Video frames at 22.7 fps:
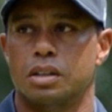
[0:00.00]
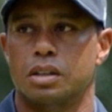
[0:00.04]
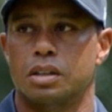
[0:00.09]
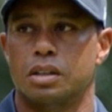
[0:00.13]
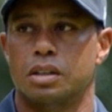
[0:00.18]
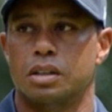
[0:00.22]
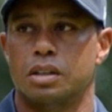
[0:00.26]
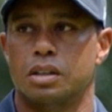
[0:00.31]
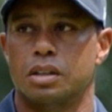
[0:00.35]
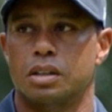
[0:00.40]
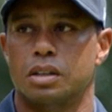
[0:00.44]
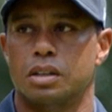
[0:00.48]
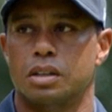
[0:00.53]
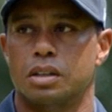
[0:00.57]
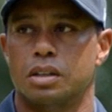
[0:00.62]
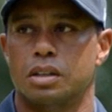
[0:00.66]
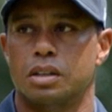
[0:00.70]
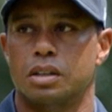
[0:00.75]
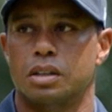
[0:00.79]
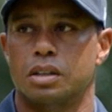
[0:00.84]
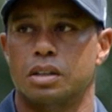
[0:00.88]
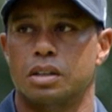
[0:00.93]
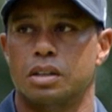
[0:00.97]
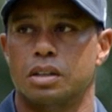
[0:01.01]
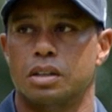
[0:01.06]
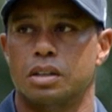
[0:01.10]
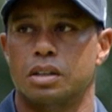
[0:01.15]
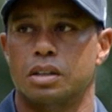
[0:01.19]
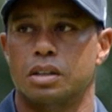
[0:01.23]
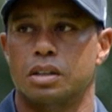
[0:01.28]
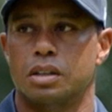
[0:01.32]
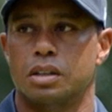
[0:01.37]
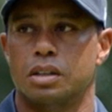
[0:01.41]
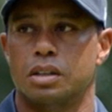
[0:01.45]

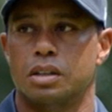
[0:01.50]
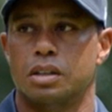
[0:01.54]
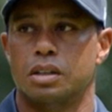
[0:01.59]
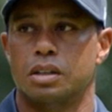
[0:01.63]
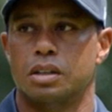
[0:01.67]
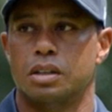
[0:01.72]
No one is speaking in this clip.